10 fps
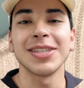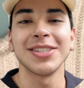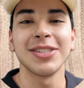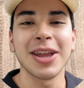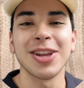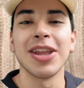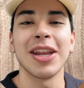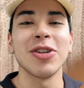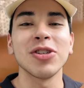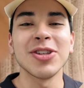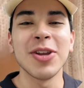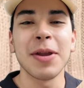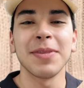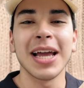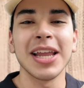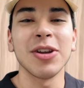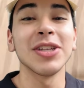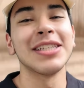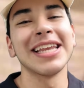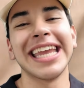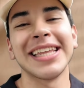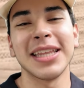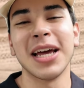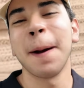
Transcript: subtle little trim that looks neat,